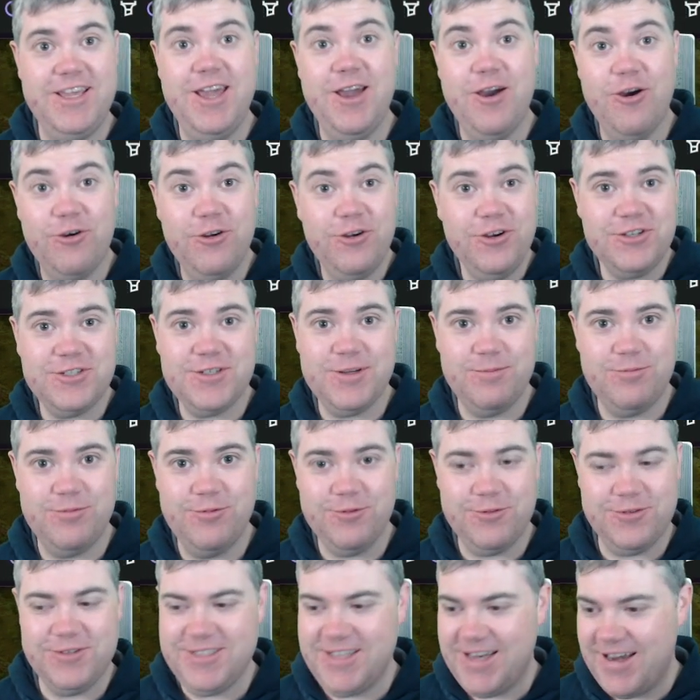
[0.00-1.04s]
ownership
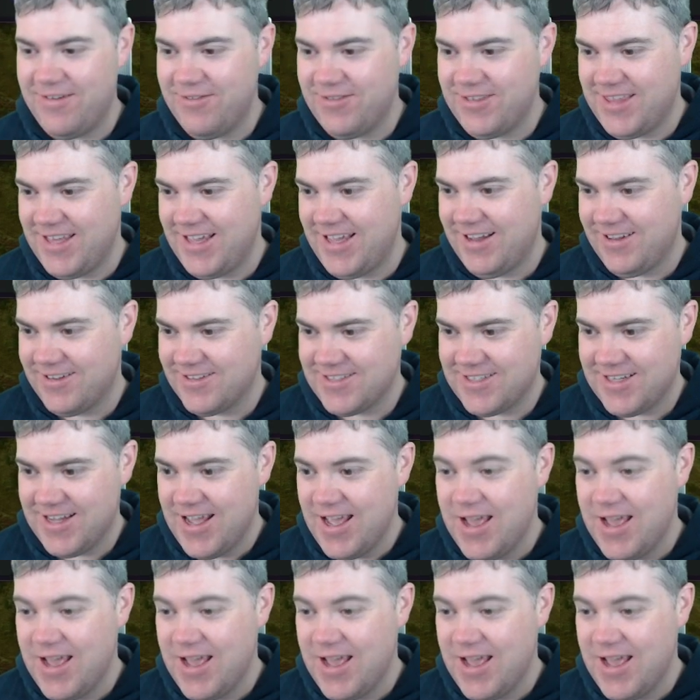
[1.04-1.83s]
rules and everything else.